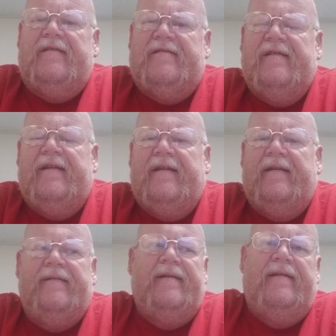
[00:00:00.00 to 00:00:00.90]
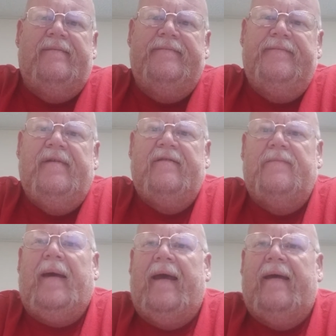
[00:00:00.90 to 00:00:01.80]
sick, and it's
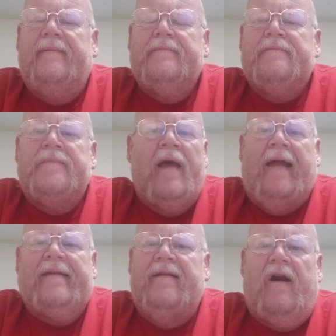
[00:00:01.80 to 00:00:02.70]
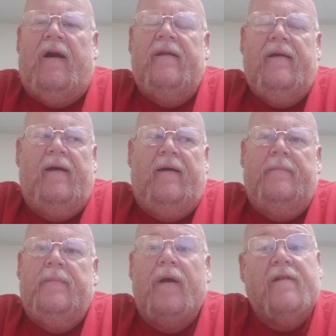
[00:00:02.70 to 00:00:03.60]
bad. I did
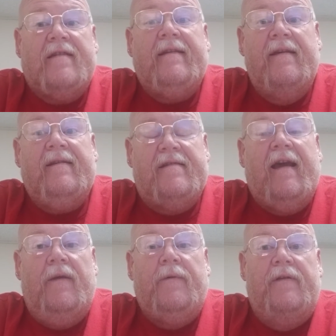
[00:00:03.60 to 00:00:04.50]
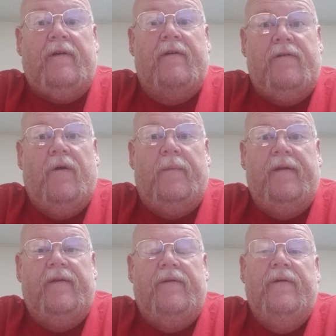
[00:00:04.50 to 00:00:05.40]
not, because I did exactly what the doctor told me to do.